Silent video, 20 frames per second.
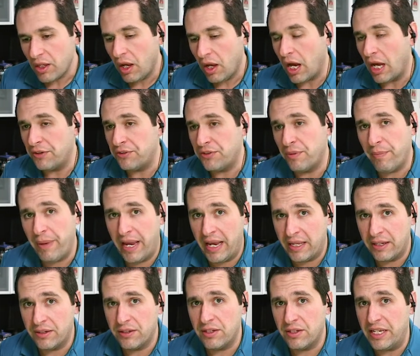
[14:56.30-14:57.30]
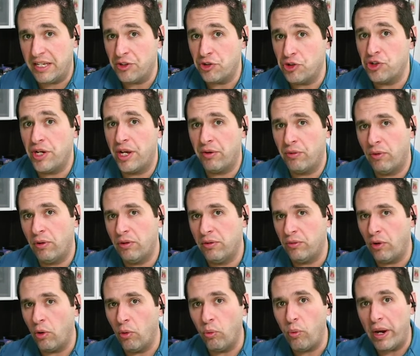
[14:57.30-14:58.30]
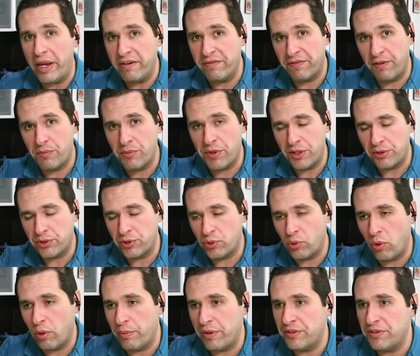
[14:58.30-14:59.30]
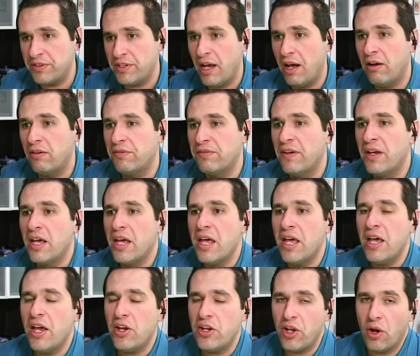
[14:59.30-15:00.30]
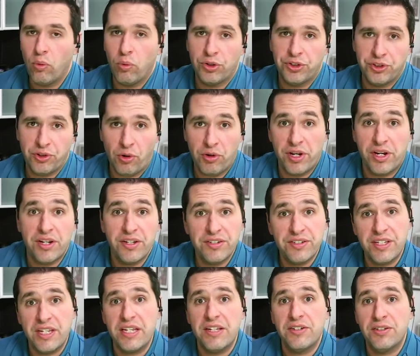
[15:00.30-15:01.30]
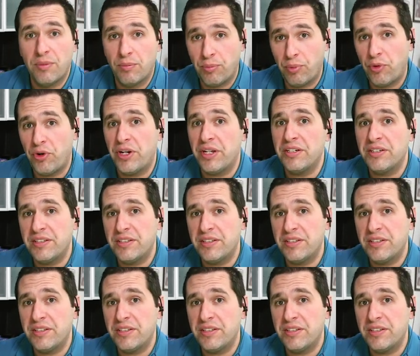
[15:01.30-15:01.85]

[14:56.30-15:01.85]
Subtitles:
On demand in general, away from the storm itself, you know, we're starting to see some pretty